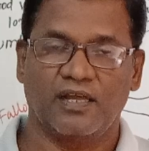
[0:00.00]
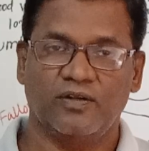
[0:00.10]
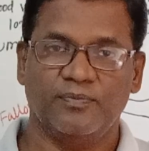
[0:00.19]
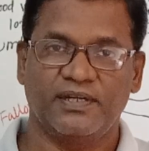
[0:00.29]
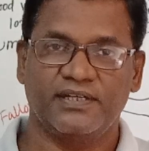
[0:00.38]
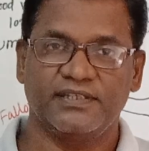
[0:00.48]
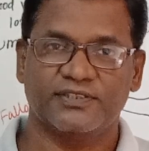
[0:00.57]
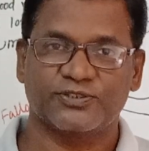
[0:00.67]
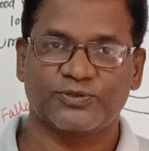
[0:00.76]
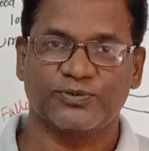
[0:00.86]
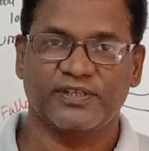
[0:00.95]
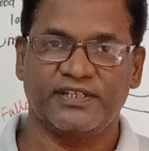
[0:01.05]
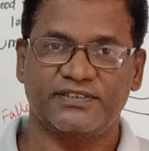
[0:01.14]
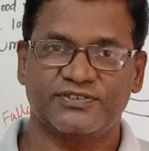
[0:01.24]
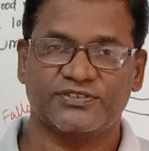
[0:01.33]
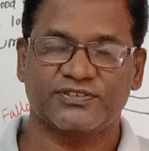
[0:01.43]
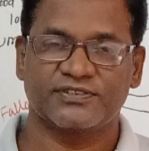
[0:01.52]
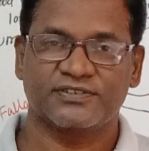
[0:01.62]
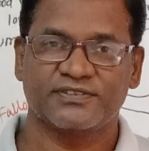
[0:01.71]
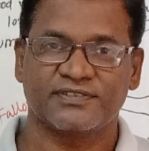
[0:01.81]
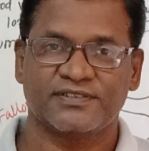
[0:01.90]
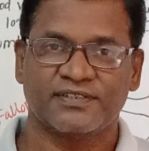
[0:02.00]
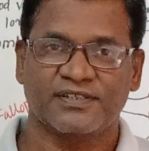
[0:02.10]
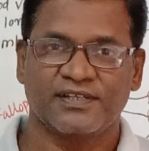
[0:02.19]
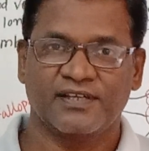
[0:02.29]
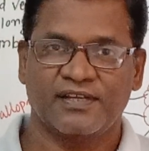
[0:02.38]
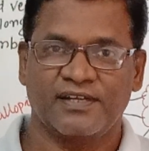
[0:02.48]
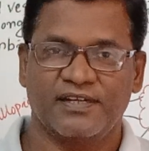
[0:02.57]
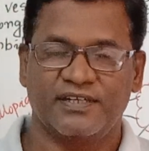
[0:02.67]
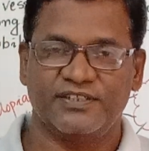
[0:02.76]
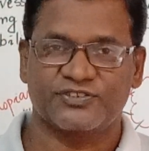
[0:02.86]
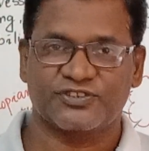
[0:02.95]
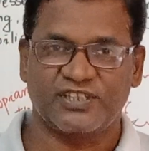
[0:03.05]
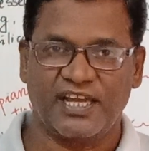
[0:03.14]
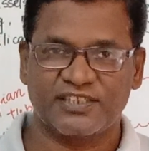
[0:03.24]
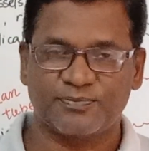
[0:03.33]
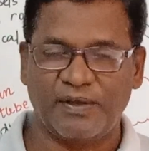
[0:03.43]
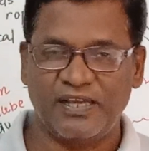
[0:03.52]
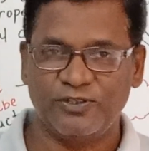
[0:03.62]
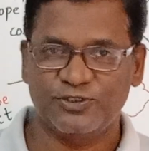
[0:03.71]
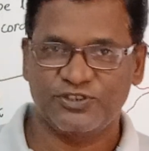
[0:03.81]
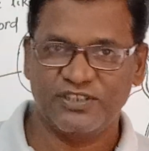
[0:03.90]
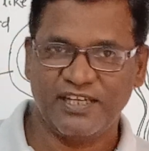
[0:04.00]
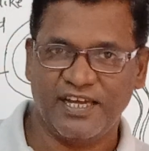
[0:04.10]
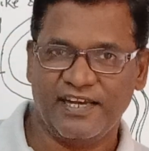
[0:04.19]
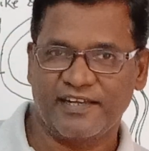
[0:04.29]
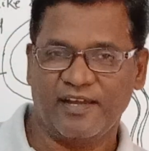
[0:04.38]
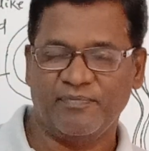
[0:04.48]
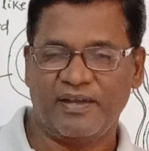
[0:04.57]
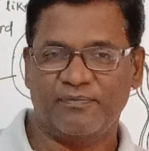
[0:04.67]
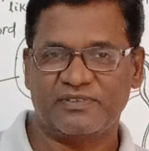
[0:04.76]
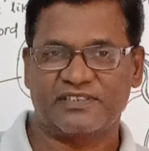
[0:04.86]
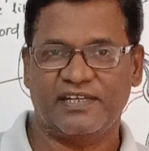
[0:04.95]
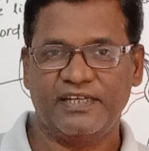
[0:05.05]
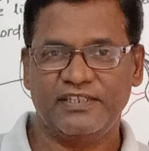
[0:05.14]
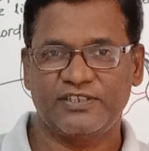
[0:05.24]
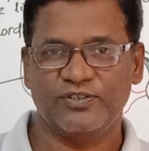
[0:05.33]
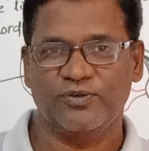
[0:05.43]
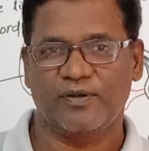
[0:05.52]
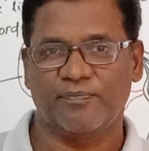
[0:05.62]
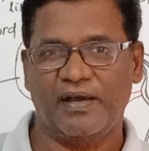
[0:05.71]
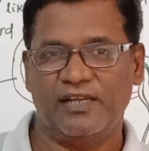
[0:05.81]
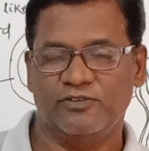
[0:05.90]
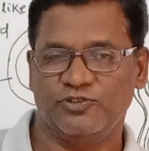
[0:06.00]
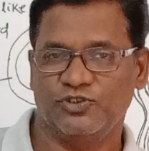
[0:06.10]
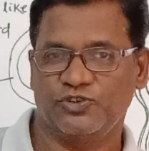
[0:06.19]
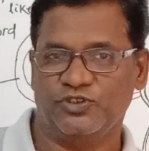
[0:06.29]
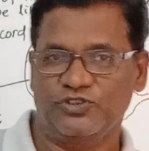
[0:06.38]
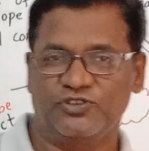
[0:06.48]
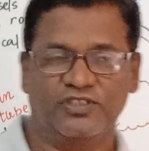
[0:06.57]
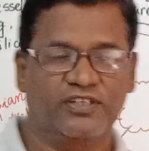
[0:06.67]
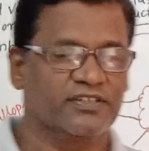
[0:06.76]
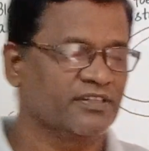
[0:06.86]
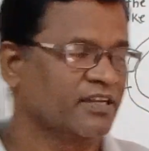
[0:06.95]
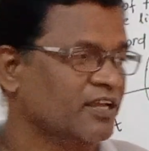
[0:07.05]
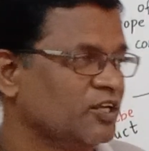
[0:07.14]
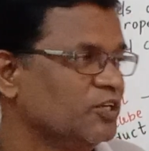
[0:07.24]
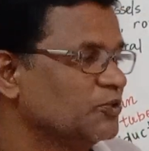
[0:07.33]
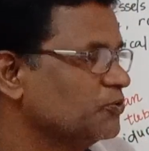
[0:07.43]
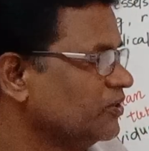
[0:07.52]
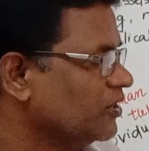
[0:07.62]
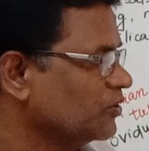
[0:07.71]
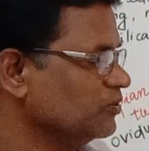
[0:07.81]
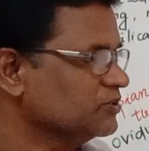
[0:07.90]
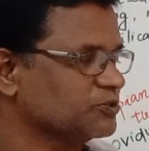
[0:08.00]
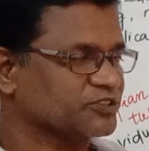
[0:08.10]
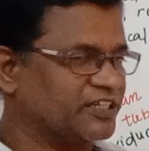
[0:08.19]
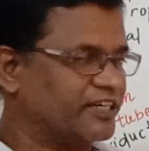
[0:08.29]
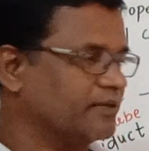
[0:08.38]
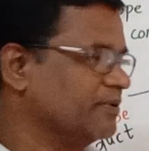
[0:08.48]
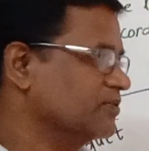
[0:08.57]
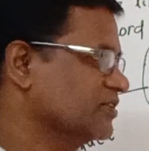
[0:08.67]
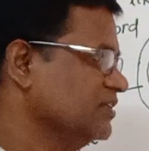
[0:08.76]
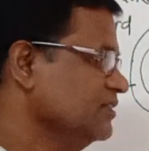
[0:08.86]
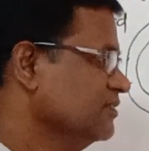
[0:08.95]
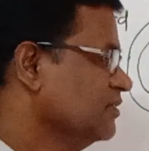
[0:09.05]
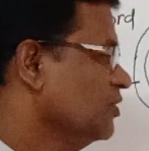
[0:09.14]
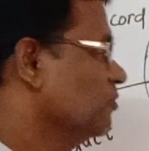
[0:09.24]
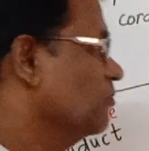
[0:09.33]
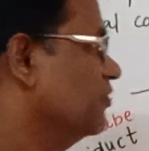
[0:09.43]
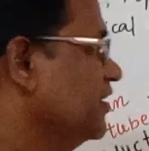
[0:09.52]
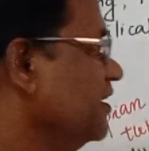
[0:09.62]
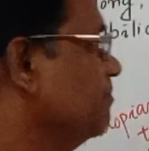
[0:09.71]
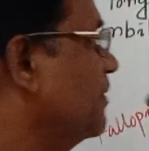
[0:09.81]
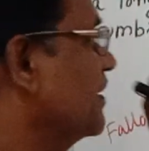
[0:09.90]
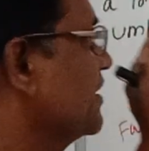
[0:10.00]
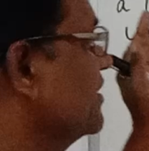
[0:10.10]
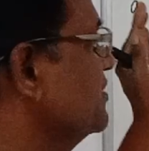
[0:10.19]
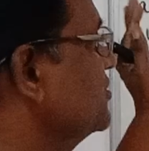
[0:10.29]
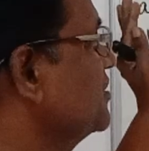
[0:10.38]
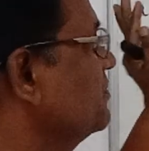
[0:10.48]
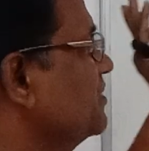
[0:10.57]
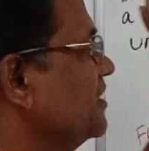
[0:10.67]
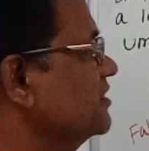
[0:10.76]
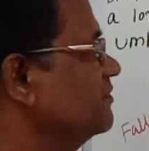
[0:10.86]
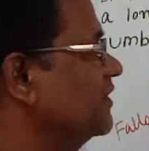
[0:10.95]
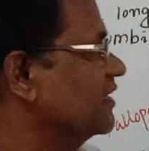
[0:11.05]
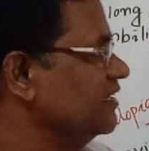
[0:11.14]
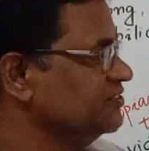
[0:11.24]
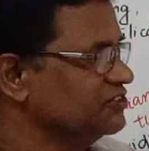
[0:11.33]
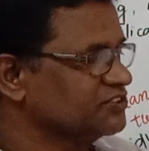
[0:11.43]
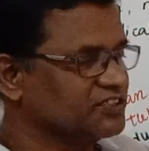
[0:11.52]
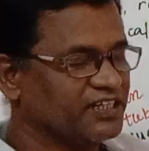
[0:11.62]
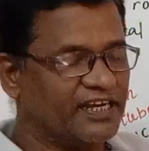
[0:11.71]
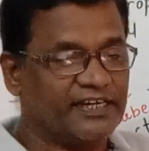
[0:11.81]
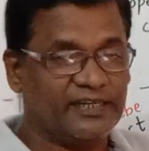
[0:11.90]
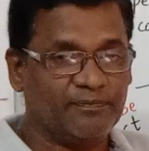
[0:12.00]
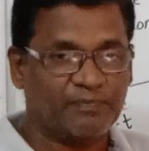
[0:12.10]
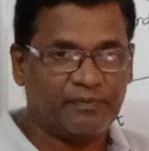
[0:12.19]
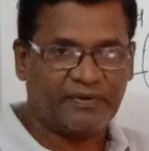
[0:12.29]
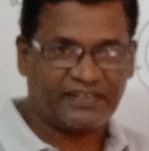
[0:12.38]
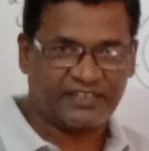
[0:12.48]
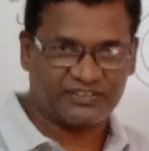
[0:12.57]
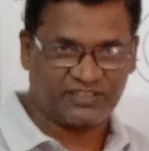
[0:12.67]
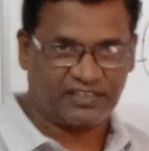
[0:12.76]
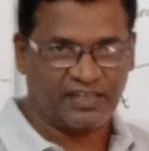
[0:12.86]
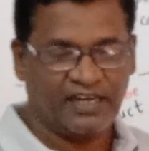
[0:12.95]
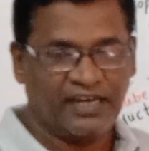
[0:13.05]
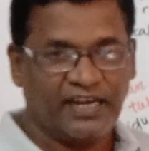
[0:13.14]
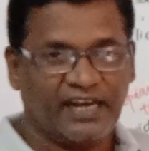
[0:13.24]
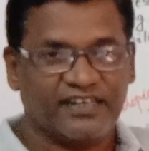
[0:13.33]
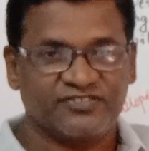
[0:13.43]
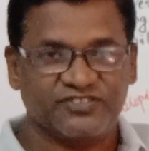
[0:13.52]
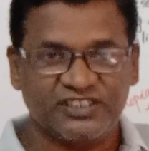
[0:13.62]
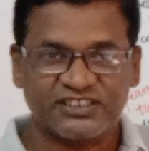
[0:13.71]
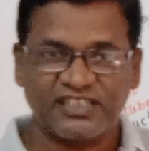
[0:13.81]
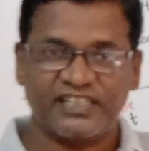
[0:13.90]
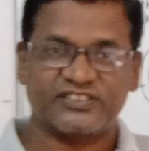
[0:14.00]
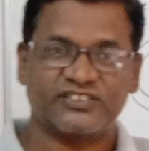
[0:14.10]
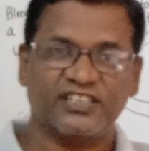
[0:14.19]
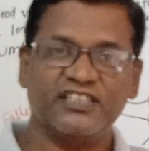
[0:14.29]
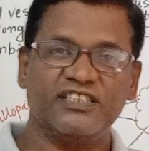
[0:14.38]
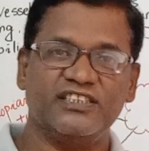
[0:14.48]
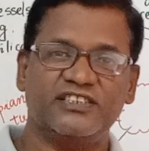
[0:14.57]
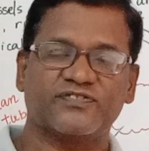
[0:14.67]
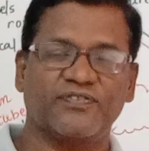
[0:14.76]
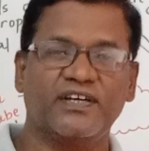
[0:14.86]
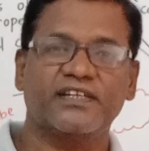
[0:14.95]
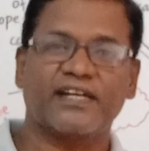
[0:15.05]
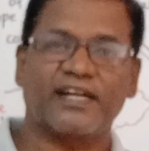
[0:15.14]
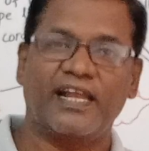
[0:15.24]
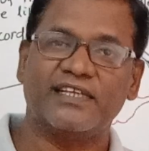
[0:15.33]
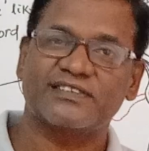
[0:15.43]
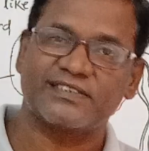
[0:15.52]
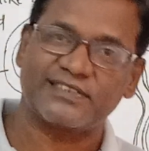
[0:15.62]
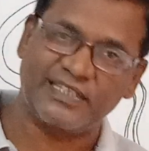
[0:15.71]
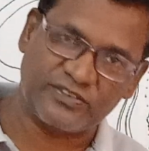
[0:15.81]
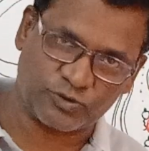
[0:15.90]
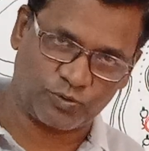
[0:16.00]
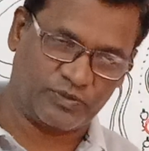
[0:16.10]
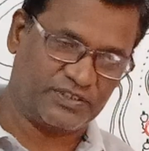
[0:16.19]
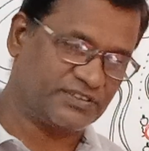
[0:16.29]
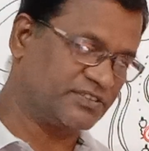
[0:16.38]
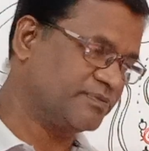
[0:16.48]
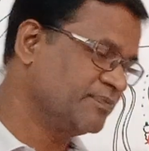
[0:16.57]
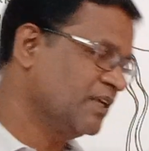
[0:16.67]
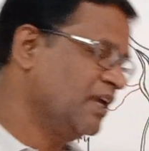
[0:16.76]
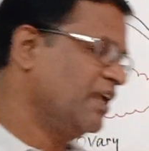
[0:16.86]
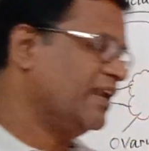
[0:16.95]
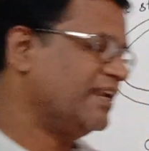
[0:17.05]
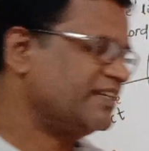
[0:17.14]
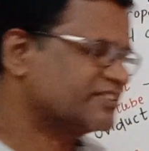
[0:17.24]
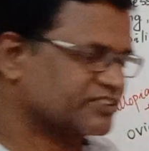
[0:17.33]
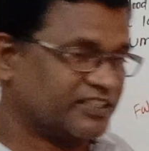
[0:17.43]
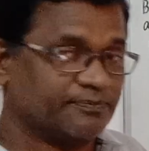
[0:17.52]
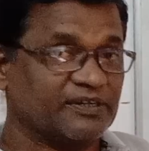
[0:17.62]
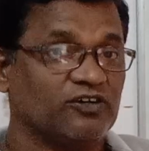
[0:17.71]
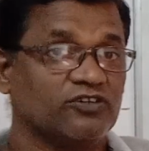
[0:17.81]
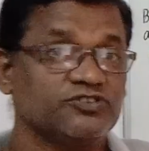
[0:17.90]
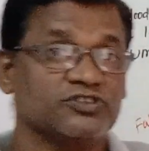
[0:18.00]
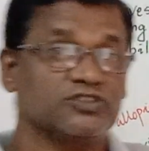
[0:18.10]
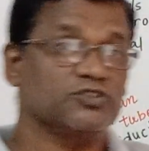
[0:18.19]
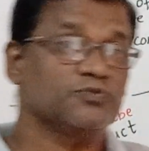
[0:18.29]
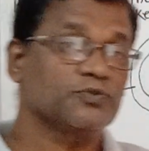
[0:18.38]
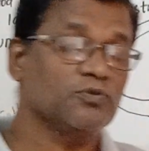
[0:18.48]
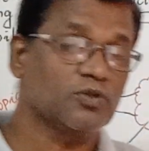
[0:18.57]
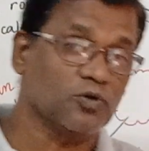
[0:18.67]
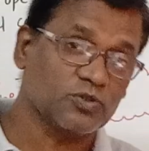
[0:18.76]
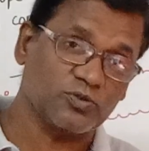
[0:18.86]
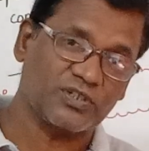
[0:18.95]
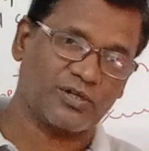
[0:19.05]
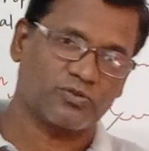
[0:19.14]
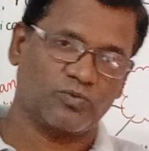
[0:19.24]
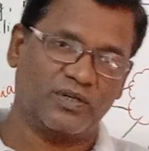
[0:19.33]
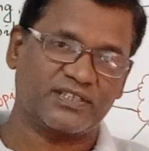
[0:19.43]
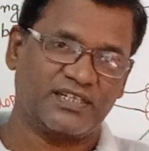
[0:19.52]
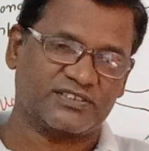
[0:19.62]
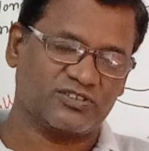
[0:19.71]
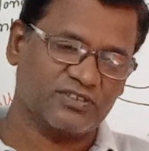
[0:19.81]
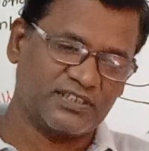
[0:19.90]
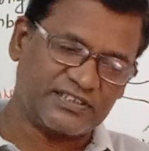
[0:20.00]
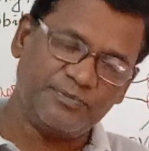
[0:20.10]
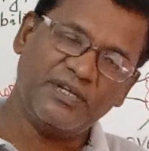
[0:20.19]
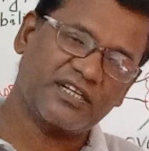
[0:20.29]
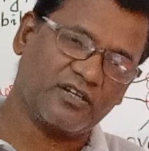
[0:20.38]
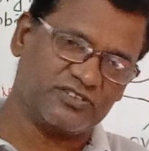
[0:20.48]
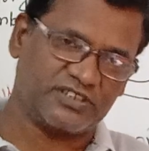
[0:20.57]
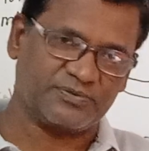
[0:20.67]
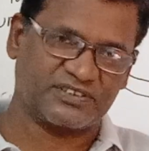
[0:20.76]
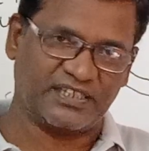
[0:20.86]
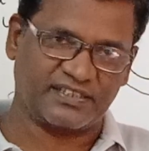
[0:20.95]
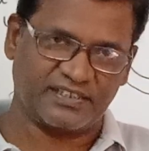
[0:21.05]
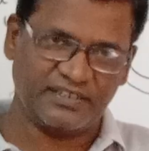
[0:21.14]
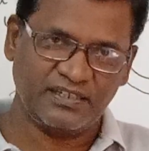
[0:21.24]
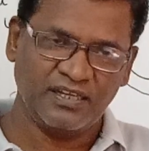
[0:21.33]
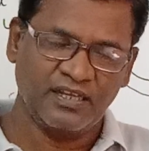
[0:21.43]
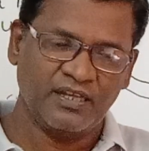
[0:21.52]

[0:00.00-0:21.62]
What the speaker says: Hello, my dear students. It's Naik's Biology, and I'm Hemant Naik, your biology teacher. Today, we are going to start about the very important concept that is fertilization and implementation. And this lecture is for class 10 students. Let's start because if you will go to the 12th class now, the similar concepts are there.